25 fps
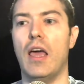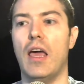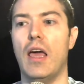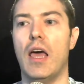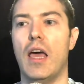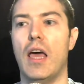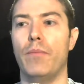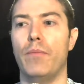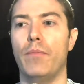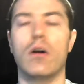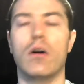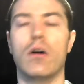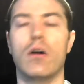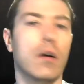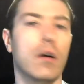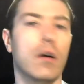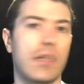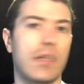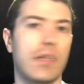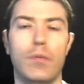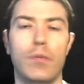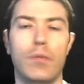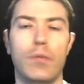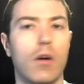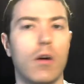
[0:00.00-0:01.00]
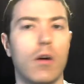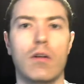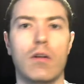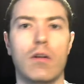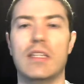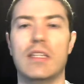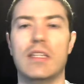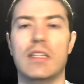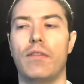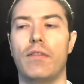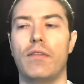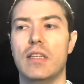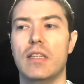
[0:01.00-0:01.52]
because some bureaucrats
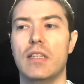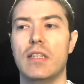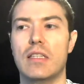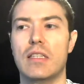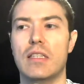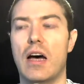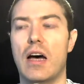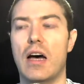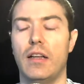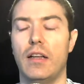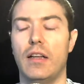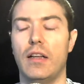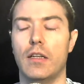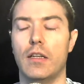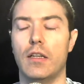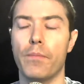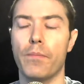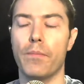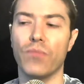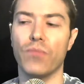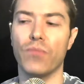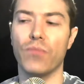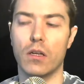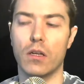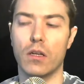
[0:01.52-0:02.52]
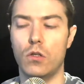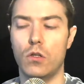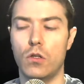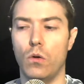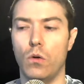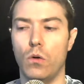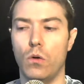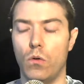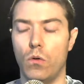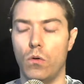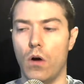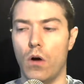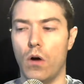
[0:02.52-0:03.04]
have decided
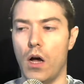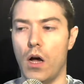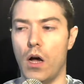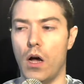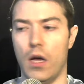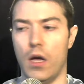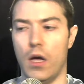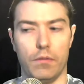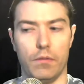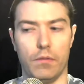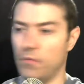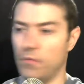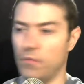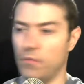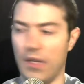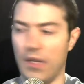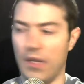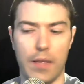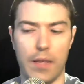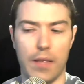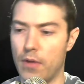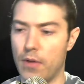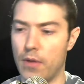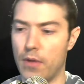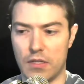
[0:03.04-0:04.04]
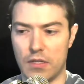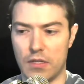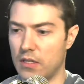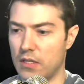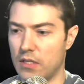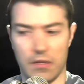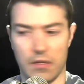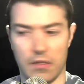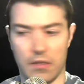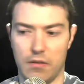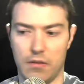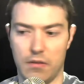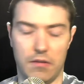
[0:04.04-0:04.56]
to limit
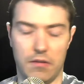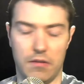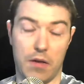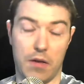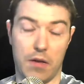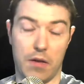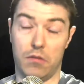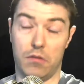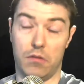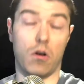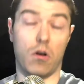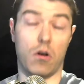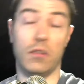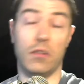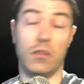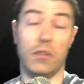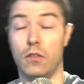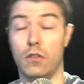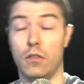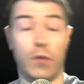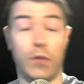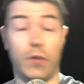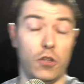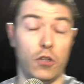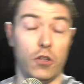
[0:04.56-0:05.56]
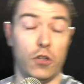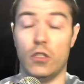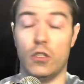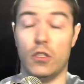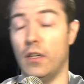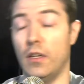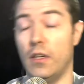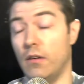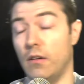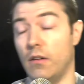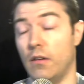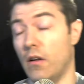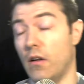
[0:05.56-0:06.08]
the
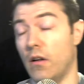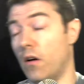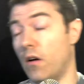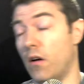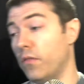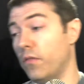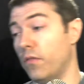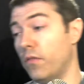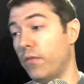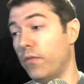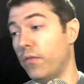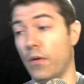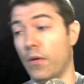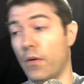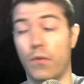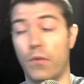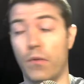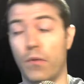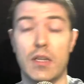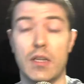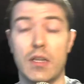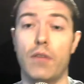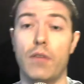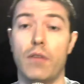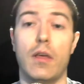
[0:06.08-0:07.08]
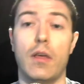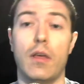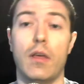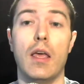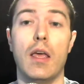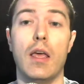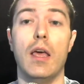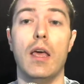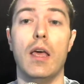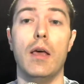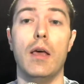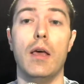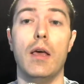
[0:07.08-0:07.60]
concentration of whatever
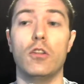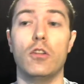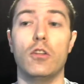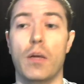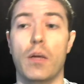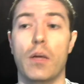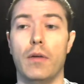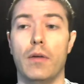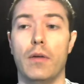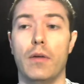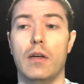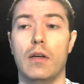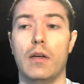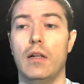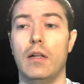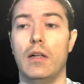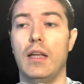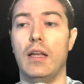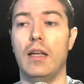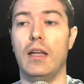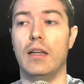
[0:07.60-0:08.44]
chemical in a